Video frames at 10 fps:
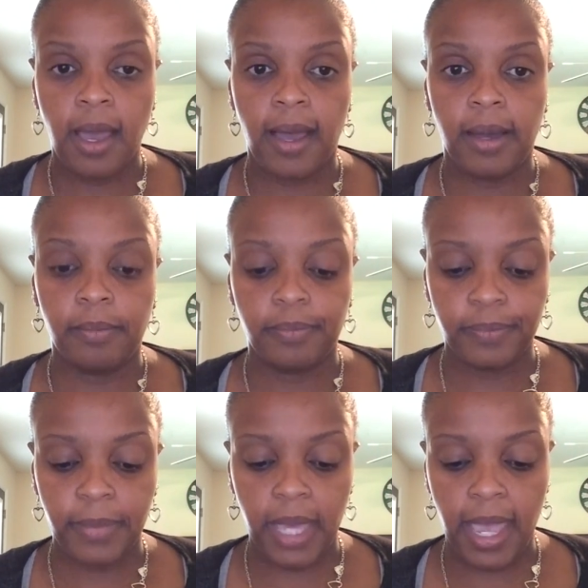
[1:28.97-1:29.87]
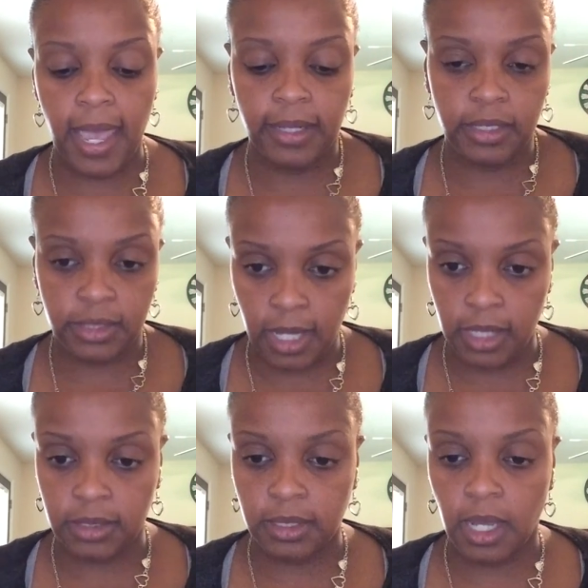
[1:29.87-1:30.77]
and
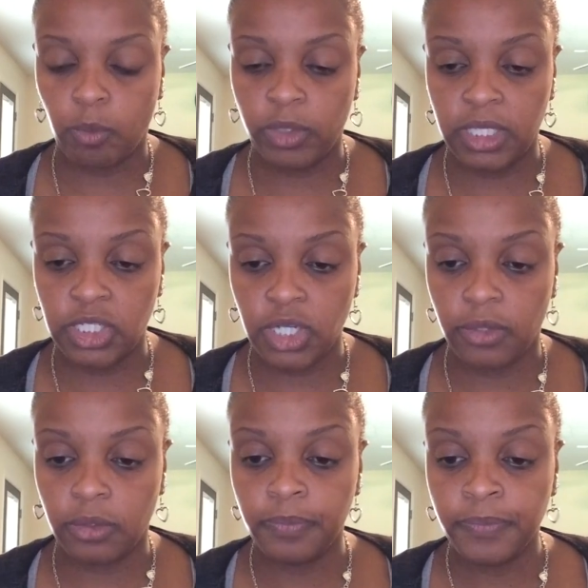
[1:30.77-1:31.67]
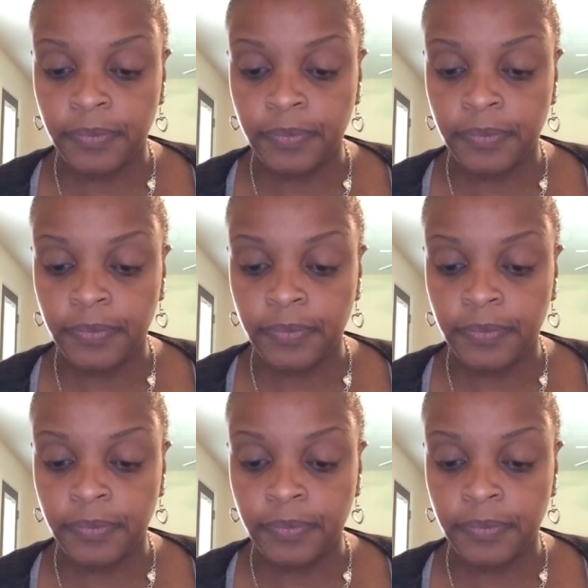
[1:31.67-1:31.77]
discussed with each other,